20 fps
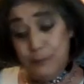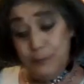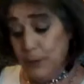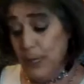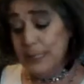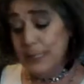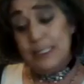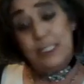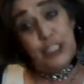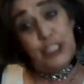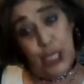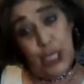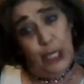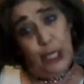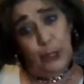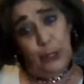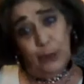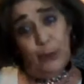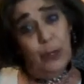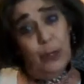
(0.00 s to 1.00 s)
us,
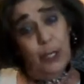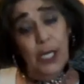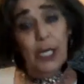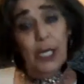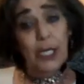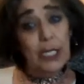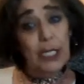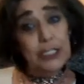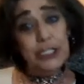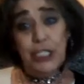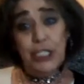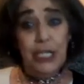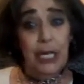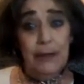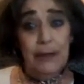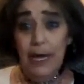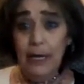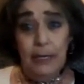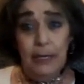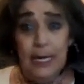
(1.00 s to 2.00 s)
too. Because, that could